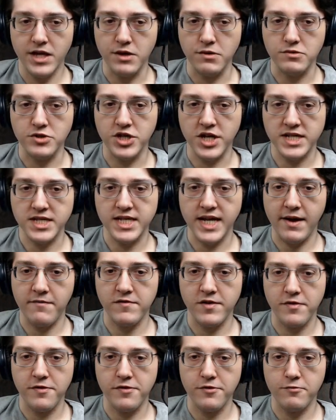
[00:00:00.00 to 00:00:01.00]
You just
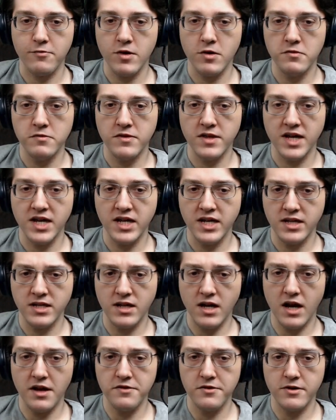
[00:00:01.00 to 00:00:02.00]
have to throw
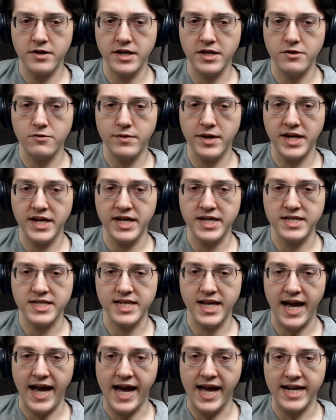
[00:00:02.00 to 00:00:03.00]
the other
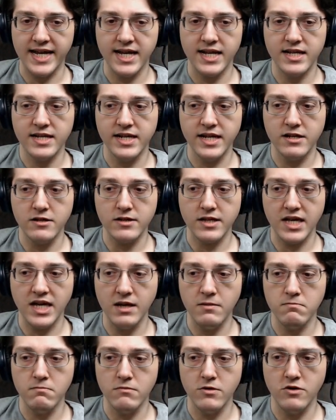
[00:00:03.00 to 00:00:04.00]
ingredients at it and it'll
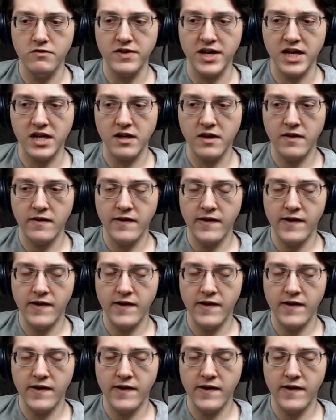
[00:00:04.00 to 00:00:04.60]
keep moving.